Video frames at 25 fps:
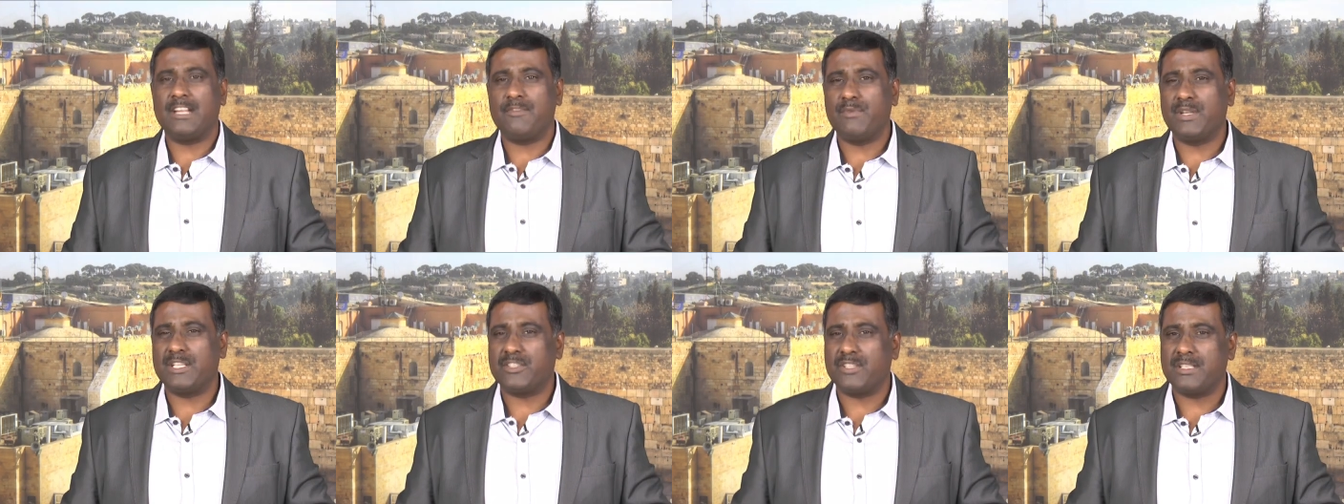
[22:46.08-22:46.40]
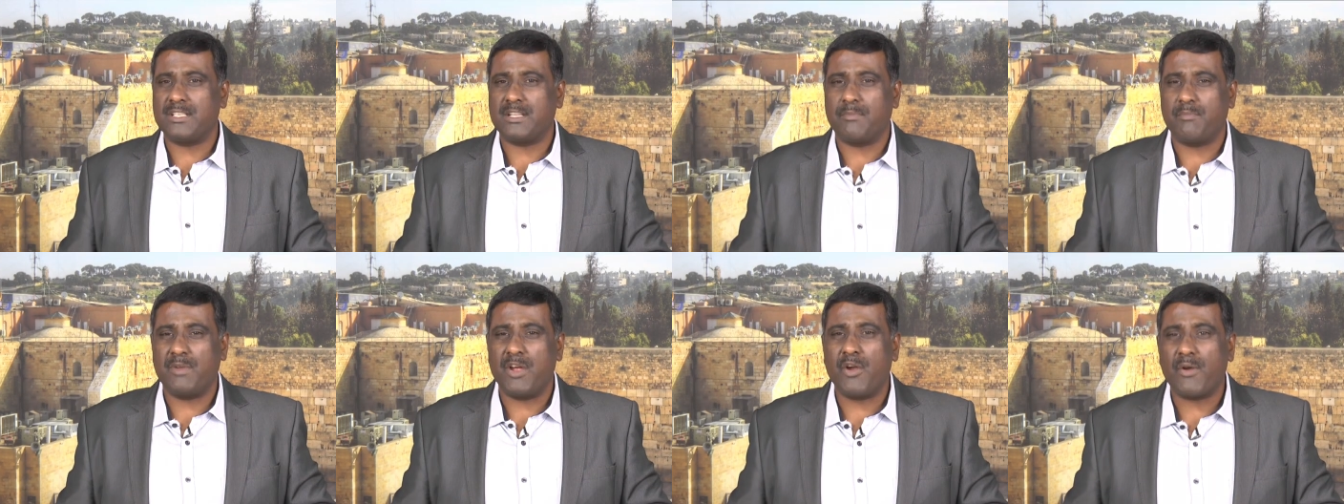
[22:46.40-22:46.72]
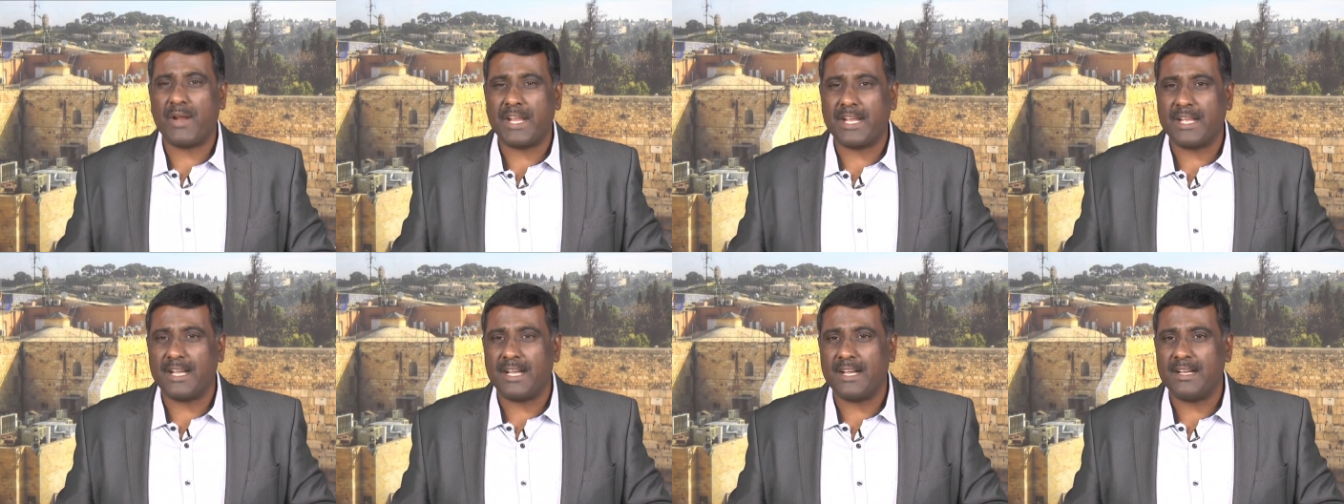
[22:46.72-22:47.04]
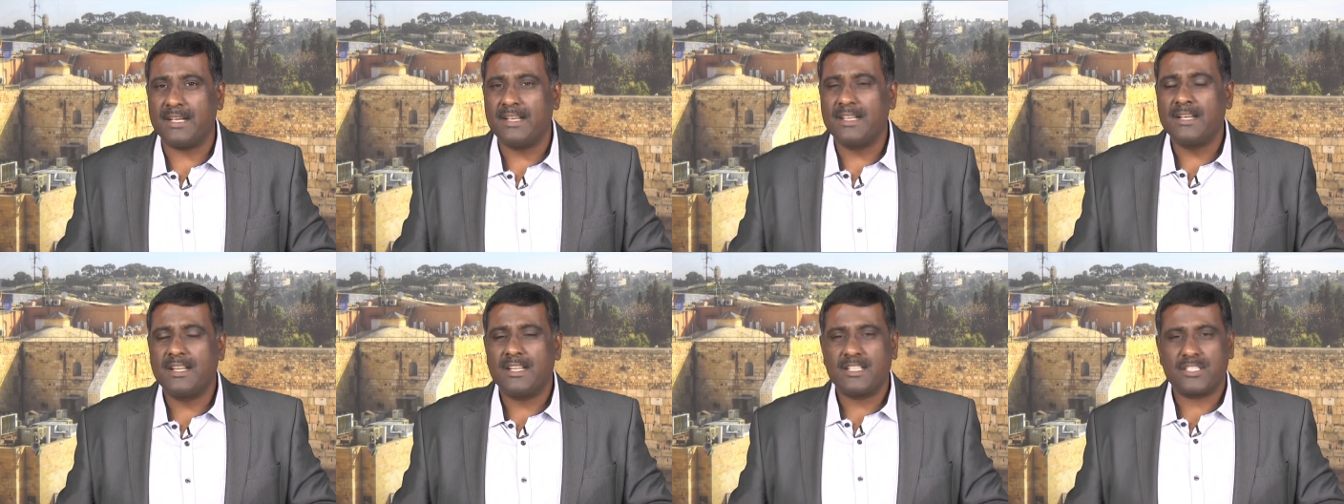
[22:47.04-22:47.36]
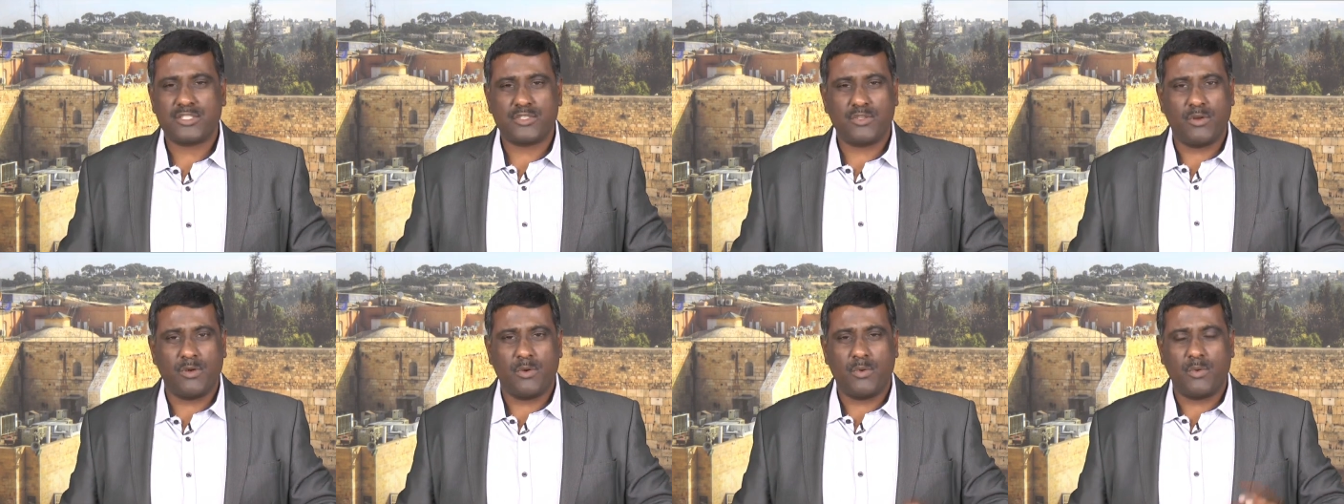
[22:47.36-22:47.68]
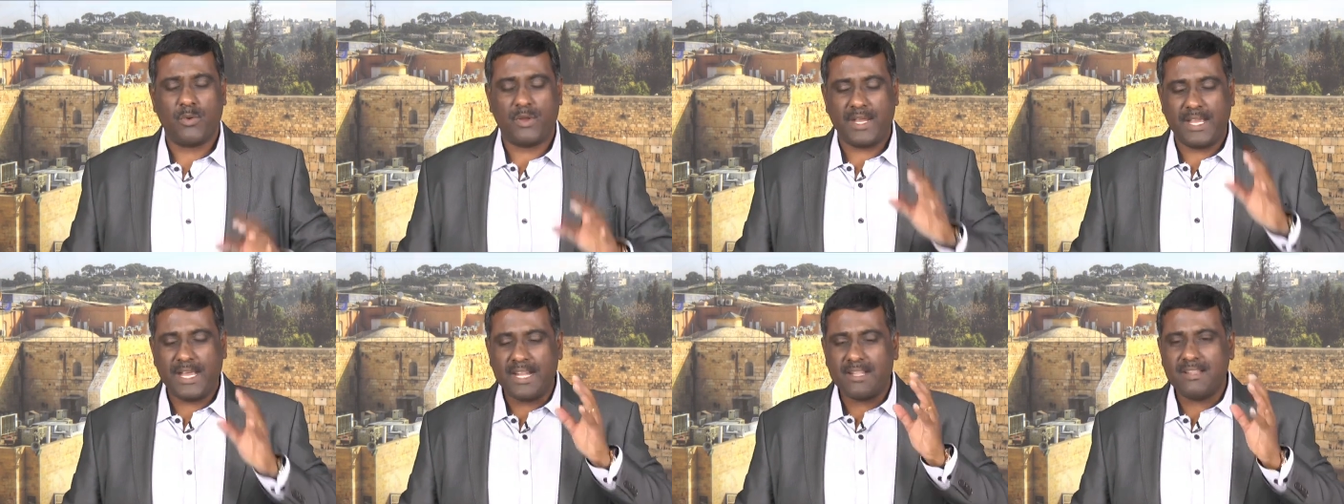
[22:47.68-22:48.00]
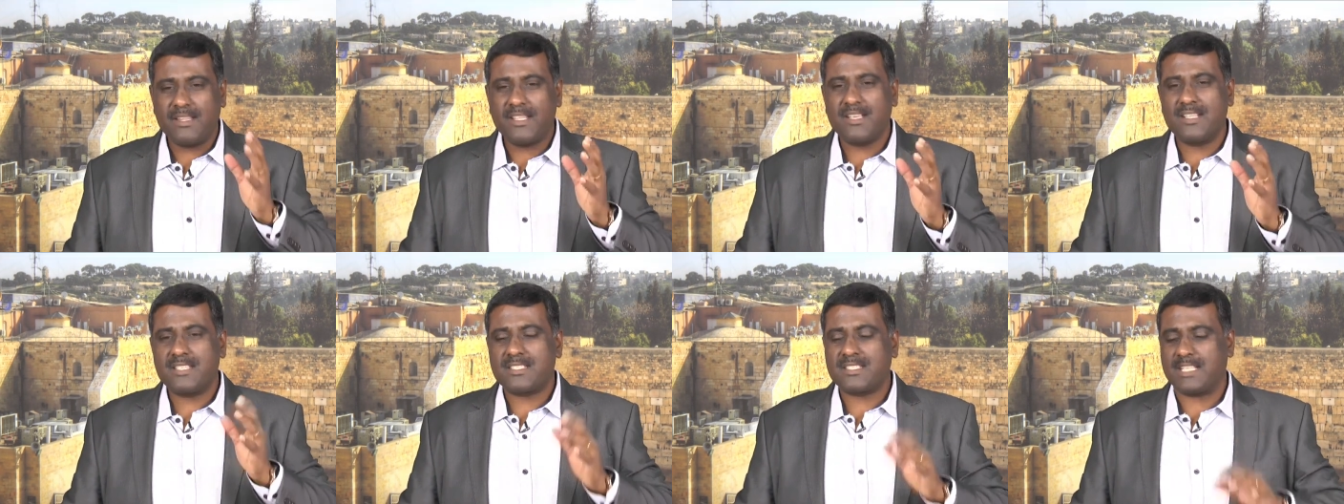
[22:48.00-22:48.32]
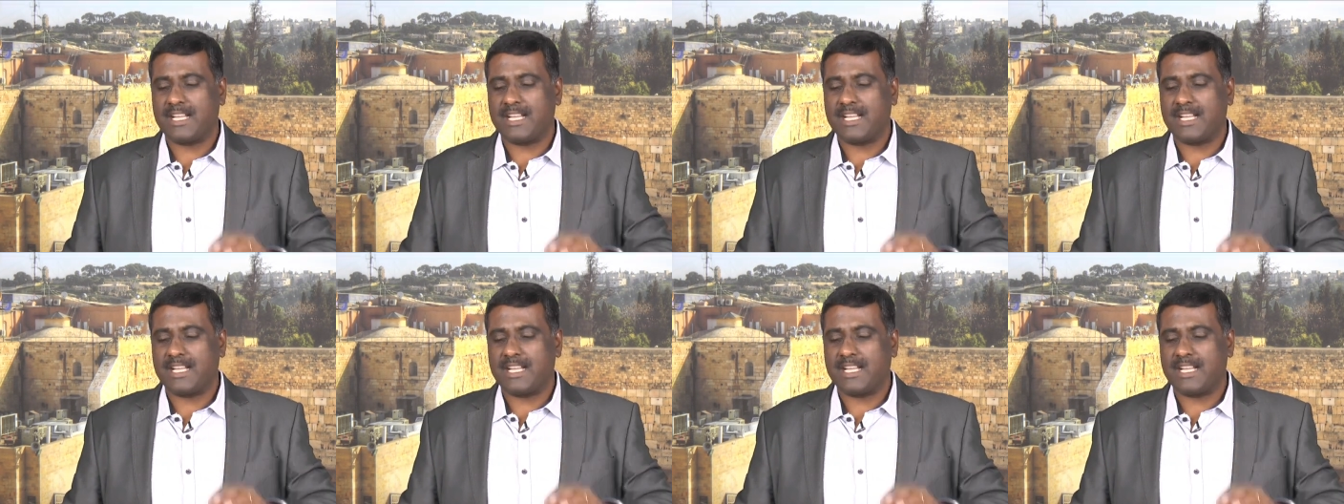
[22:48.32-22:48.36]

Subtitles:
within America. So get this